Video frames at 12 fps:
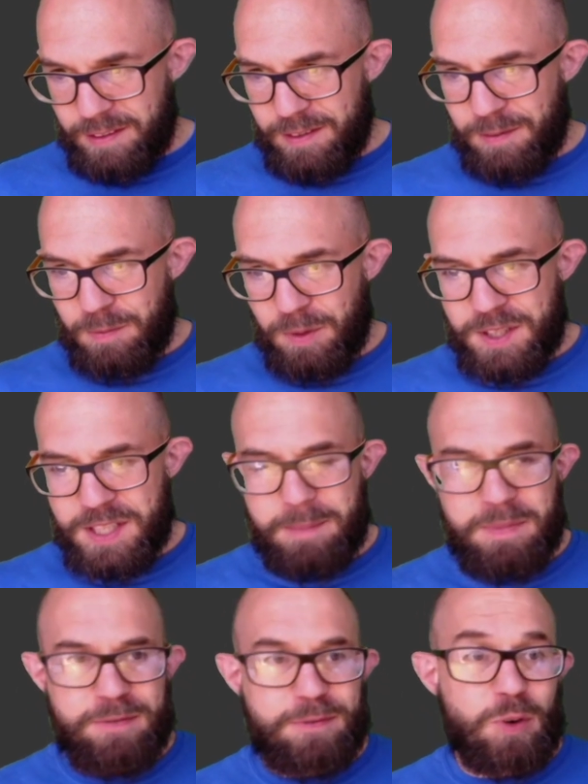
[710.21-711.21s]
What does that
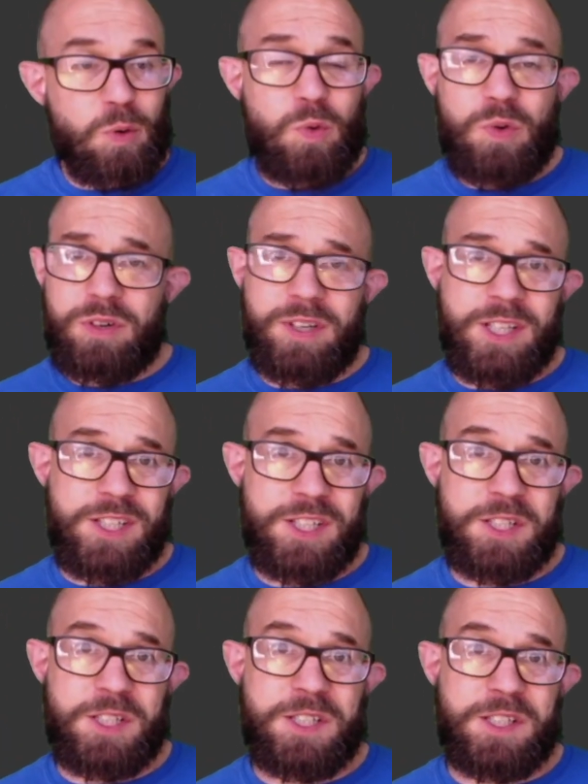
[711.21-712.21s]
mean for all
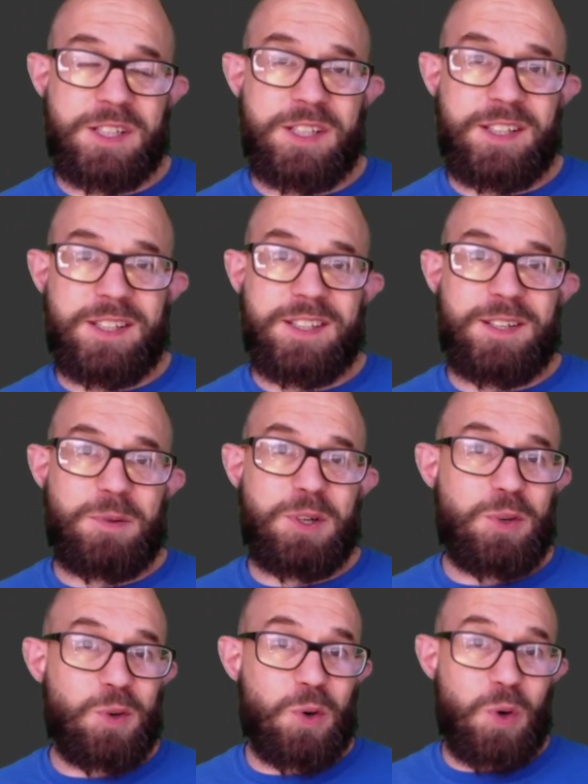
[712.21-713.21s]
creatures? That
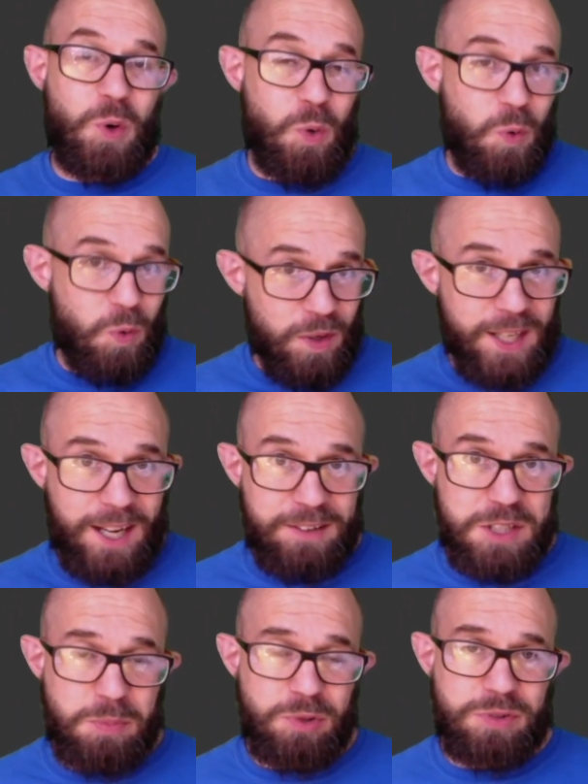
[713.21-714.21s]
we're all
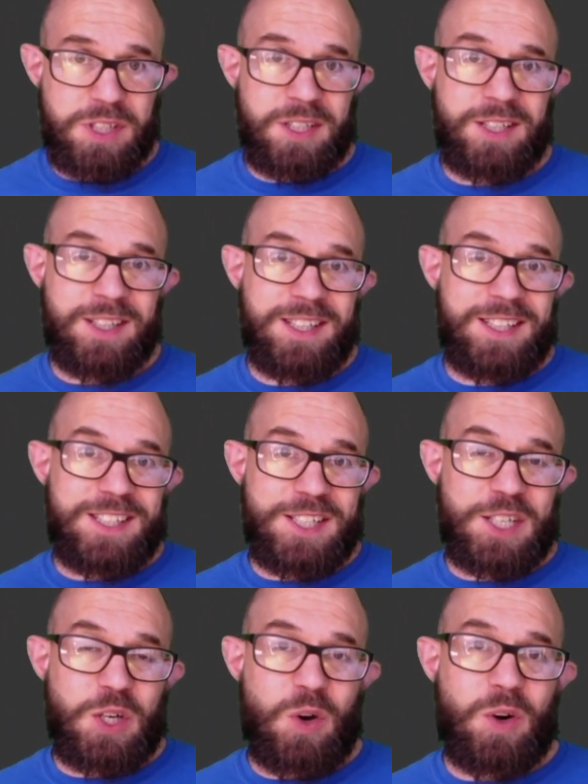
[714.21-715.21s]
accountable to
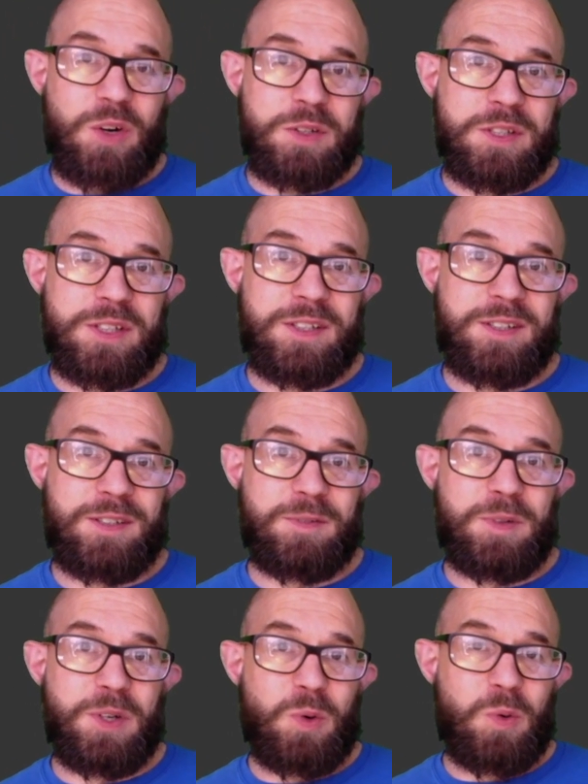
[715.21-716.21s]
God.
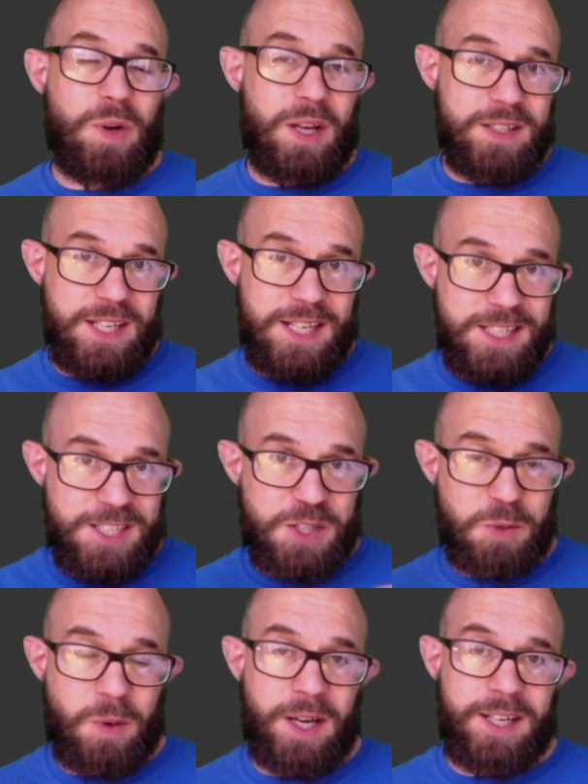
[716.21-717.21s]
We're all under his
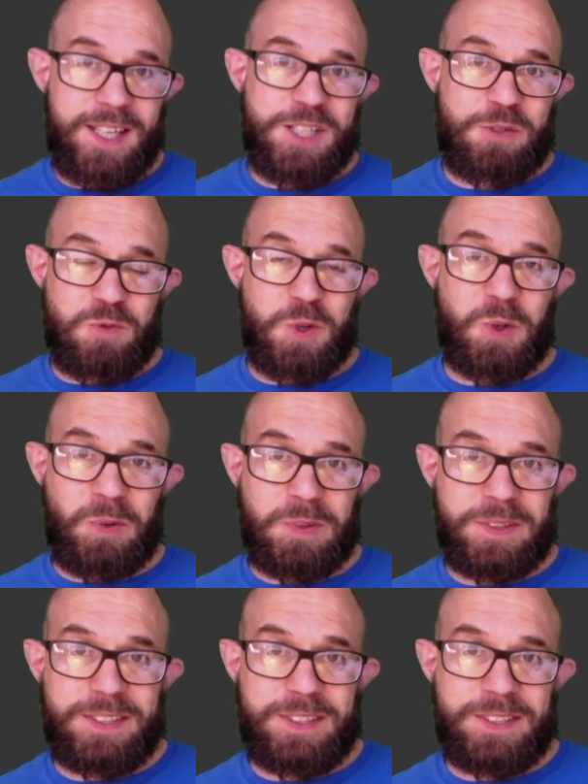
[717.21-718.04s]
sway and his rule.